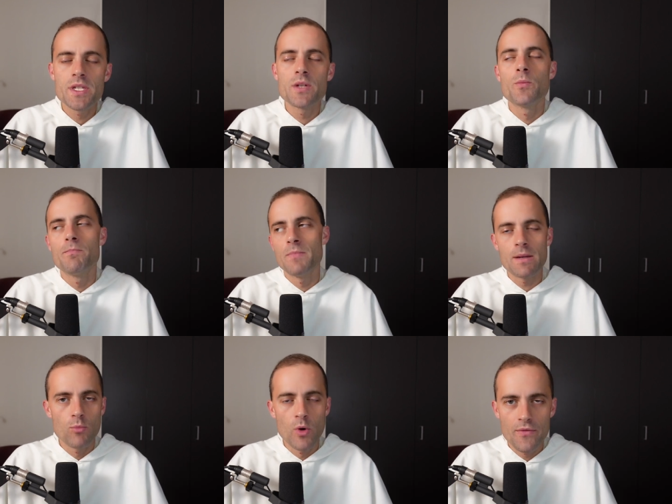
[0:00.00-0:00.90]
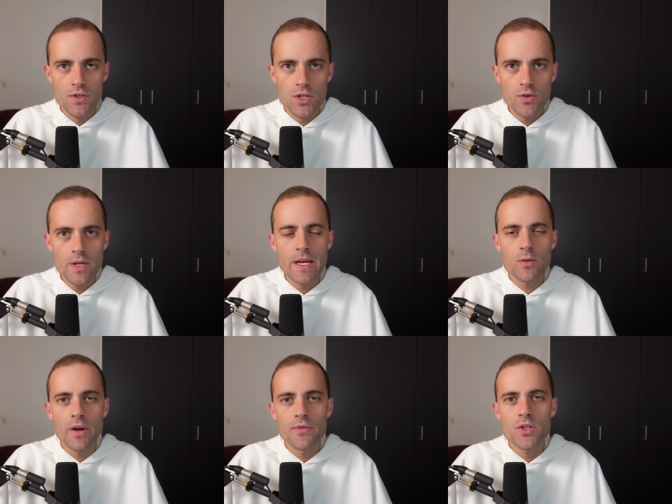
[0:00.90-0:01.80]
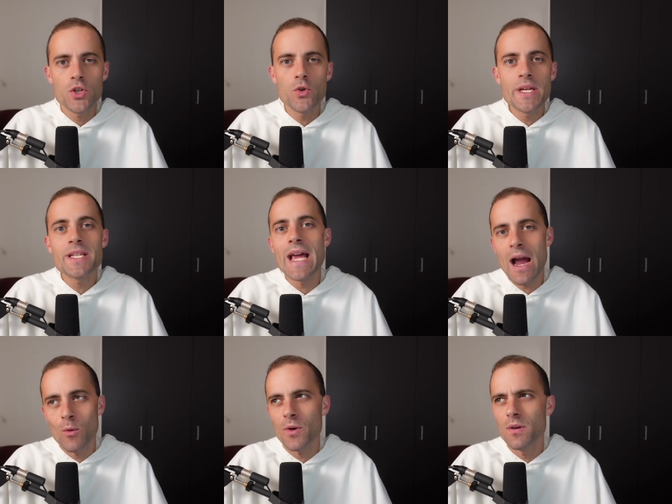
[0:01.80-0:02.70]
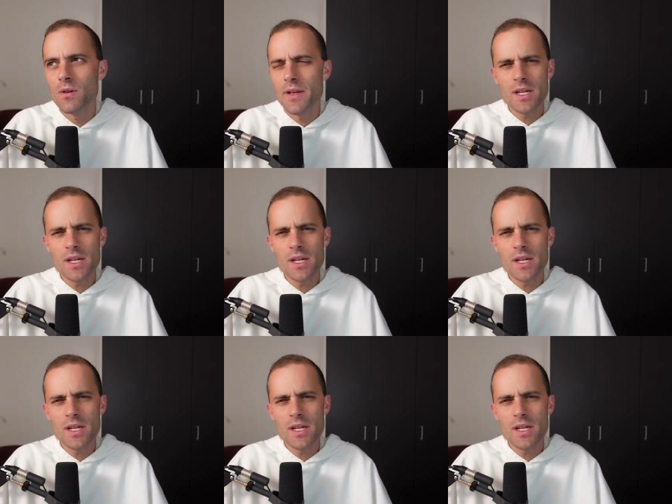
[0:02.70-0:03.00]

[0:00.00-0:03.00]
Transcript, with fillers: what does he make reference to? He makes reference to his hour.